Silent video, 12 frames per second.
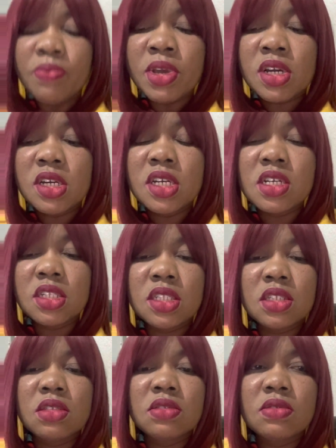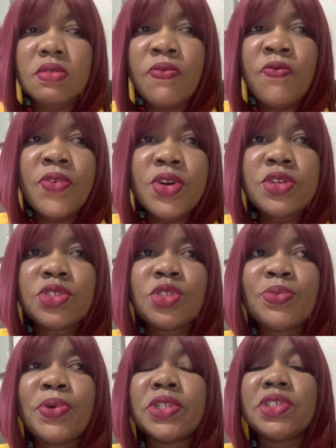because for you
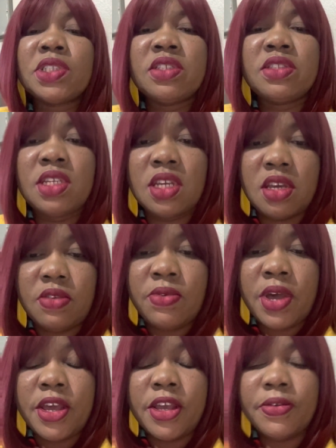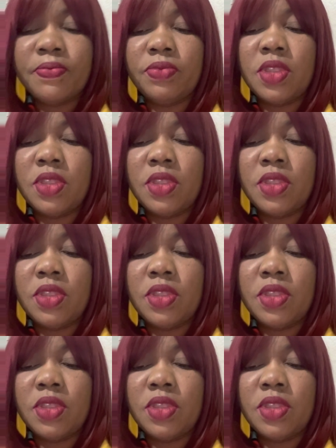to purchase a ticket, right?